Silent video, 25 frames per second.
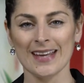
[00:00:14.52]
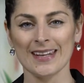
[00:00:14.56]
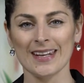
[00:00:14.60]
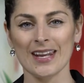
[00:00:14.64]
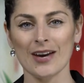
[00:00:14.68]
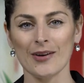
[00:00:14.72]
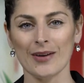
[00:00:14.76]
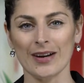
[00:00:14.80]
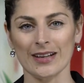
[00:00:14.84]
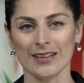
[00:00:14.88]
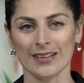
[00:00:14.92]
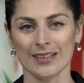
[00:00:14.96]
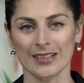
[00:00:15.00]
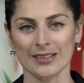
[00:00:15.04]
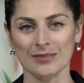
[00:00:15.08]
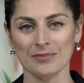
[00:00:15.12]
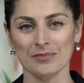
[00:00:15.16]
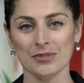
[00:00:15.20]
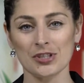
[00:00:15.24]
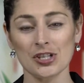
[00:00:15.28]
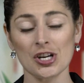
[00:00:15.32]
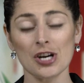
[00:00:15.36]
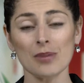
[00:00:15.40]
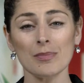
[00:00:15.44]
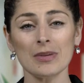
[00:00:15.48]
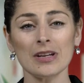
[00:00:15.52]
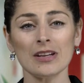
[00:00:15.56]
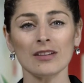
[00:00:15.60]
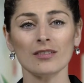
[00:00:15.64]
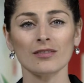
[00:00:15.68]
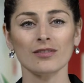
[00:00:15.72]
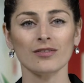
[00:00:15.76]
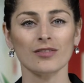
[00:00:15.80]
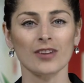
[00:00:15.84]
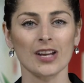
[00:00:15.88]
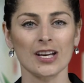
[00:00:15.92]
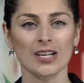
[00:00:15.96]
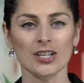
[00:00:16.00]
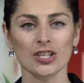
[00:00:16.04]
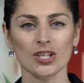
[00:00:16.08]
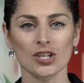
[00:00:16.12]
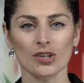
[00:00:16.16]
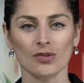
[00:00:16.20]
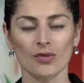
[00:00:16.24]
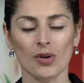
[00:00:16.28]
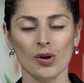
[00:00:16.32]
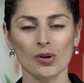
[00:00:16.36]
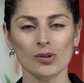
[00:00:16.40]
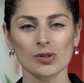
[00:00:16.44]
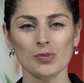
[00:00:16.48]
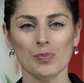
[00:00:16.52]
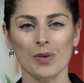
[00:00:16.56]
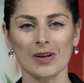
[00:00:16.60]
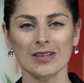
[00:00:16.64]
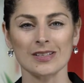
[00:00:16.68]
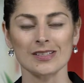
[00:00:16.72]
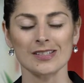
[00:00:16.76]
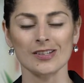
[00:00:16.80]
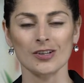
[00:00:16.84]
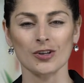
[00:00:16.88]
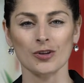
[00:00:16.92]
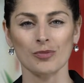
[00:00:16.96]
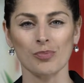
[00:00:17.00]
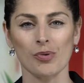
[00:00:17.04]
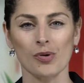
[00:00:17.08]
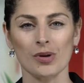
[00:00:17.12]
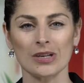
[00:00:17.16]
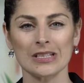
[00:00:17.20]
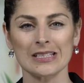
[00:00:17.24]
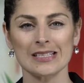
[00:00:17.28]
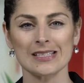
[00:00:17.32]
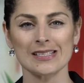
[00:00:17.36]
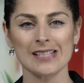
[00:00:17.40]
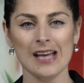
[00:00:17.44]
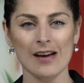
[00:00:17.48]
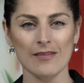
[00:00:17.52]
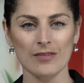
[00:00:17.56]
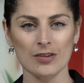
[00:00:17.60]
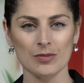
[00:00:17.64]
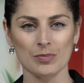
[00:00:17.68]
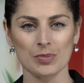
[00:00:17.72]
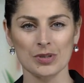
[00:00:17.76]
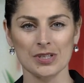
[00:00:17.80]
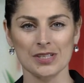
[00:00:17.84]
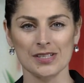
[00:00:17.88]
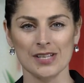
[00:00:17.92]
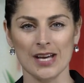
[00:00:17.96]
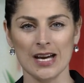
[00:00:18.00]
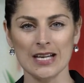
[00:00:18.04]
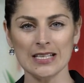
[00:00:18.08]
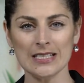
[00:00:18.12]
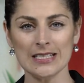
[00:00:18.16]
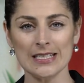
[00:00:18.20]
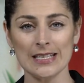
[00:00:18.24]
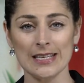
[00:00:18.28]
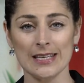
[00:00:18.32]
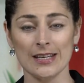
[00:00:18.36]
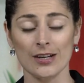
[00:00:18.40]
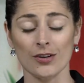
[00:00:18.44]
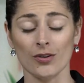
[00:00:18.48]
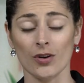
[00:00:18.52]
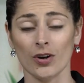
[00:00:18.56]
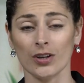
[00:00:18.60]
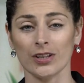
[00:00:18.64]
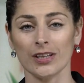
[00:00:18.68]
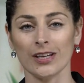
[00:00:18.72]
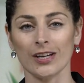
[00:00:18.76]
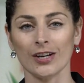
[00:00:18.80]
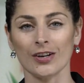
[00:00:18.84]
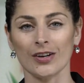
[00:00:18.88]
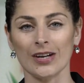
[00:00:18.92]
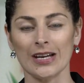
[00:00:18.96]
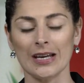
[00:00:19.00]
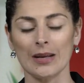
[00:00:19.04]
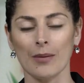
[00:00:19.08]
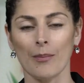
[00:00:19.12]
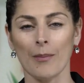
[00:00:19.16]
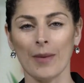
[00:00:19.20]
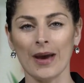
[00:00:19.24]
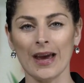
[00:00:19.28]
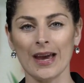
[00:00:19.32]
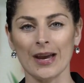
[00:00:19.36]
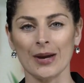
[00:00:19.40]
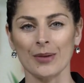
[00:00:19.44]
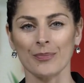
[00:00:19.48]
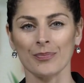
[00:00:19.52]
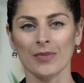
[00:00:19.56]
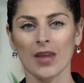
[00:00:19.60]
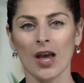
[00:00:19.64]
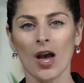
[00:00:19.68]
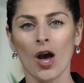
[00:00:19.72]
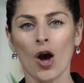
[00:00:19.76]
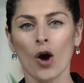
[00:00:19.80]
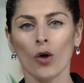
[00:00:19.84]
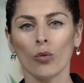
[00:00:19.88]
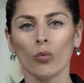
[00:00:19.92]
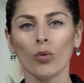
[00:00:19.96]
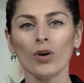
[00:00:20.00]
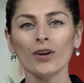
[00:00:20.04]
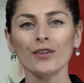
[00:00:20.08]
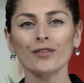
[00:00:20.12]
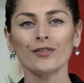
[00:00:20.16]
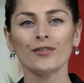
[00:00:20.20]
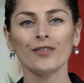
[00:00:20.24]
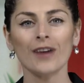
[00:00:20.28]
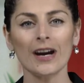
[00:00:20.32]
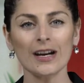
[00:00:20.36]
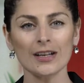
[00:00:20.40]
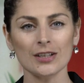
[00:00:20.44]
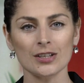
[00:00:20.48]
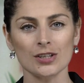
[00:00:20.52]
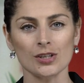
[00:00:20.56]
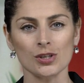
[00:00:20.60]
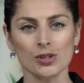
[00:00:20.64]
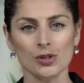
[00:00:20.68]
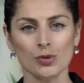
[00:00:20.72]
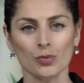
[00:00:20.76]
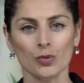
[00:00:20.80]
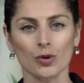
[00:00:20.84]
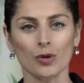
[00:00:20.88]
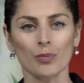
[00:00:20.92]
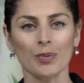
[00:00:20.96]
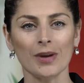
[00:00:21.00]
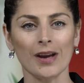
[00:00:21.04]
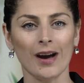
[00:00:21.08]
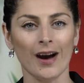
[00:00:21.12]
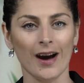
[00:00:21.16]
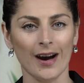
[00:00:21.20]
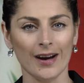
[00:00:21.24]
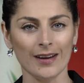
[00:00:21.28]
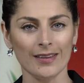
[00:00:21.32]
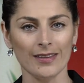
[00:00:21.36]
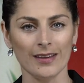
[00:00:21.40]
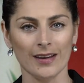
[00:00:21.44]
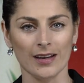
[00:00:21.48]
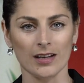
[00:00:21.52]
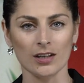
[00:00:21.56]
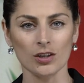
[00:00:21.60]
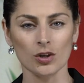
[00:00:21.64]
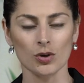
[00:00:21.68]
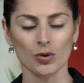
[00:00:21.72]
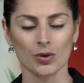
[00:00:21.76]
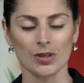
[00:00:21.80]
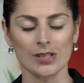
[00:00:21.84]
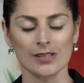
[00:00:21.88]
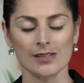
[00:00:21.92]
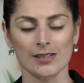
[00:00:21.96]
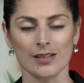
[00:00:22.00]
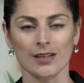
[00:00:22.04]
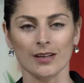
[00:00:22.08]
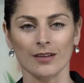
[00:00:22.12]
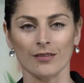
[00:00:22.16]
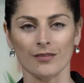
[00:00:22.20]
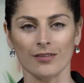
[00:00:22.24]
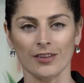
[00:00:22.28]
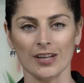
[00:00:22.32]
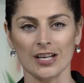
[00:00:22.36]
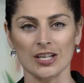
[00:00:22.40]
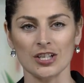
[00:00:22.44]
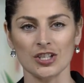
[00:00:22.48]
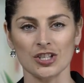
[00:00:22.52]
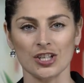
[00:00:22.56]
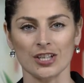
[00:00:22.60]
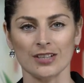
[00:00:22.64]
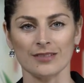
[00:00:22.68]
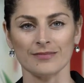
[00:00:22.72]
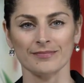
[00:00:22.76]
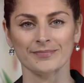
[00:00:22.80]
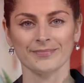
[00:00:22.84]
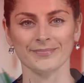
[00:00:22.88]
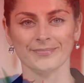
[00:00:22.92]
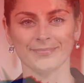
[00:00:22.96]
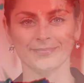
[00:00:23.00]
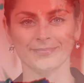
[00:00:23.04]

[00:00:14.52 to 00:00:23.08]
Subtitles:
Now, Edgar, German inflation rose by 0.7% year-on-year in May. What factors were behind the increase in inflation?